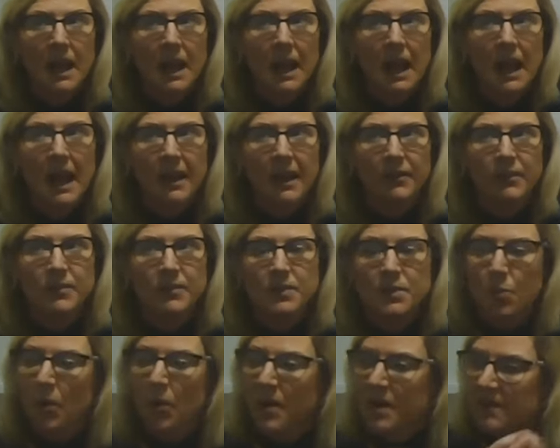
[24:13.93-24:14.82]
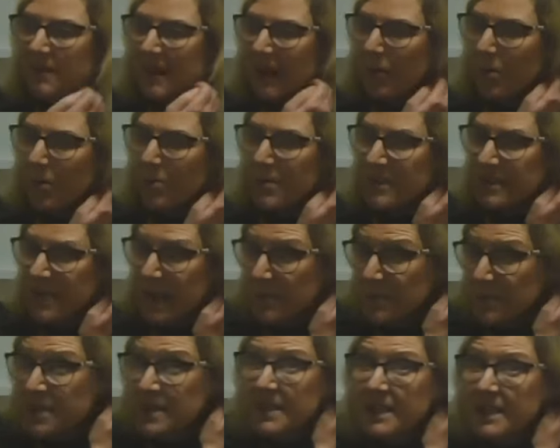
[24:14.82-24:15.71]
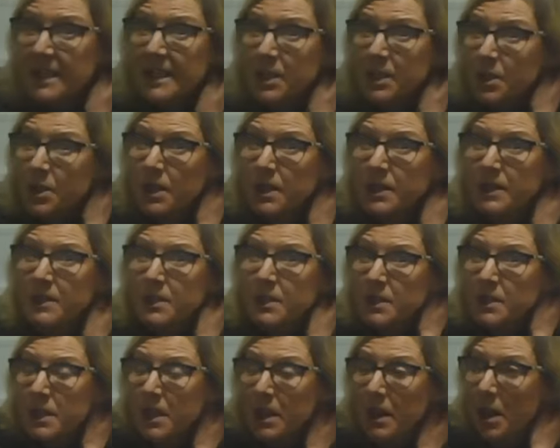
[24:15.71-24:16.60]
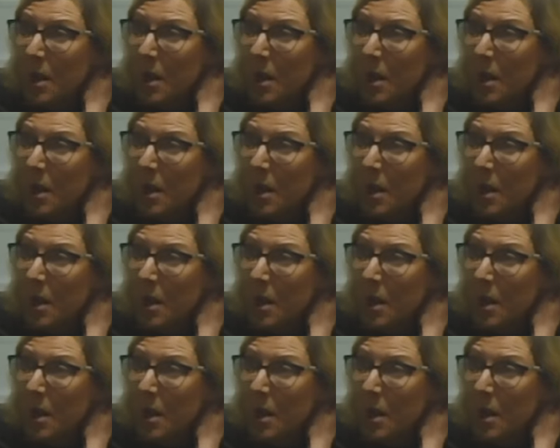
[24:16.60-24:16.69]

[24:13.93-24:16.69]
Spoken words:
And one of our reception teachers,